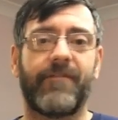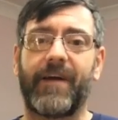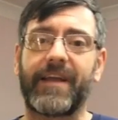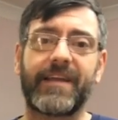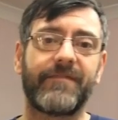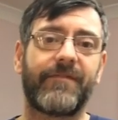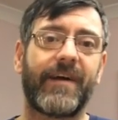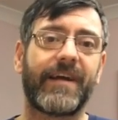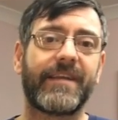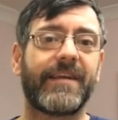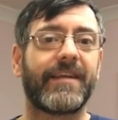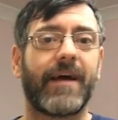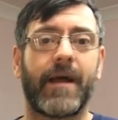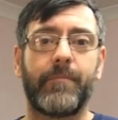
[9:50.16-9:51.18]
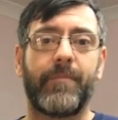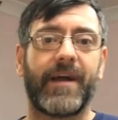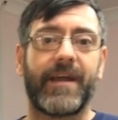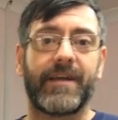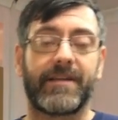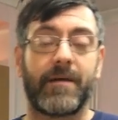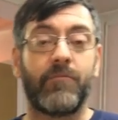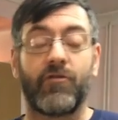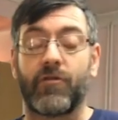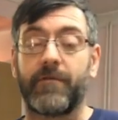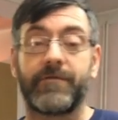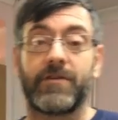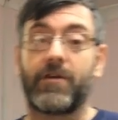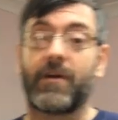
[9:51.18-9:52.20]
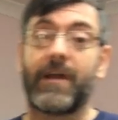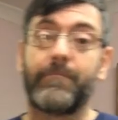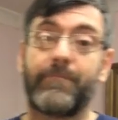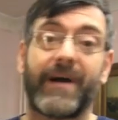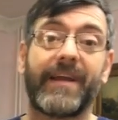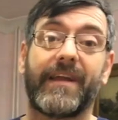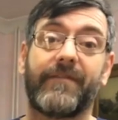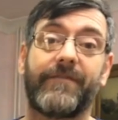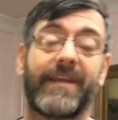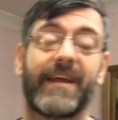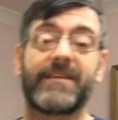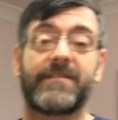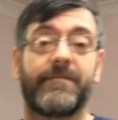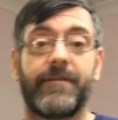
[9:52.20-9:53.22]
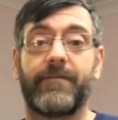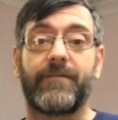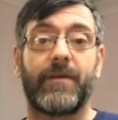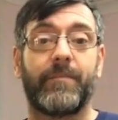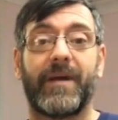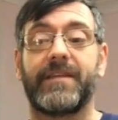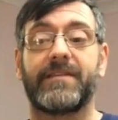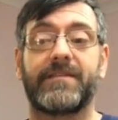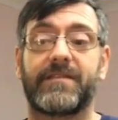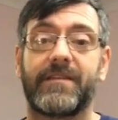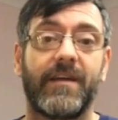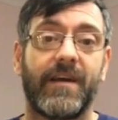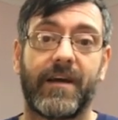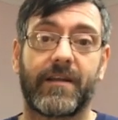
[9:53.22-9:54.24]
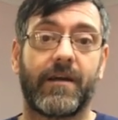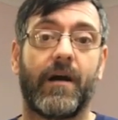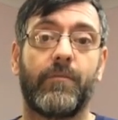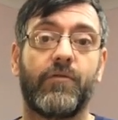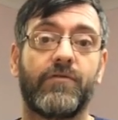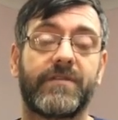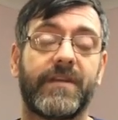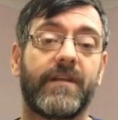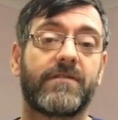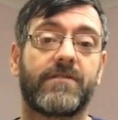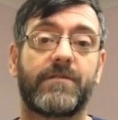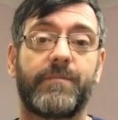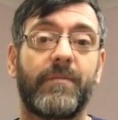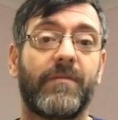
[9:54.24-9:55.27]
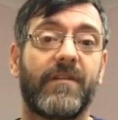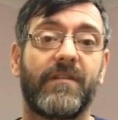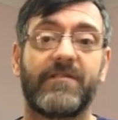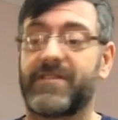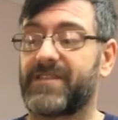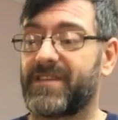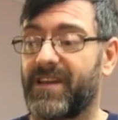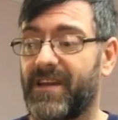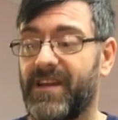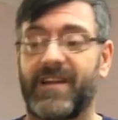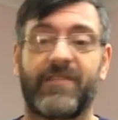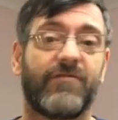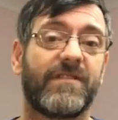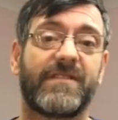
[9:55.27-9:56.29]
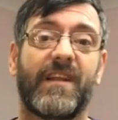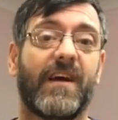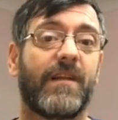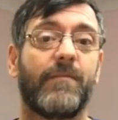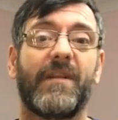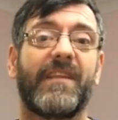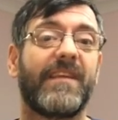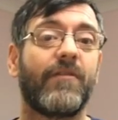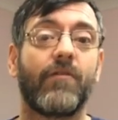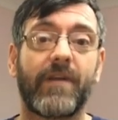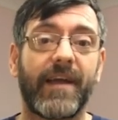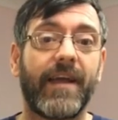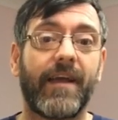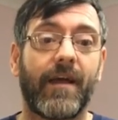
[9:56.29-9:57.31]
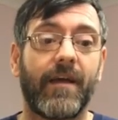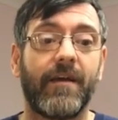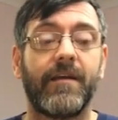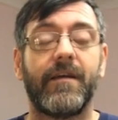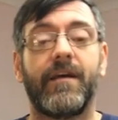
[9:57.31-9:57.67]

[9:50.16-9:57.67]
If I can find it, I buy it. And more often than not, I buy it for next to 50 pence at car boot sales, because people will just see a little crystal animal and they don't care.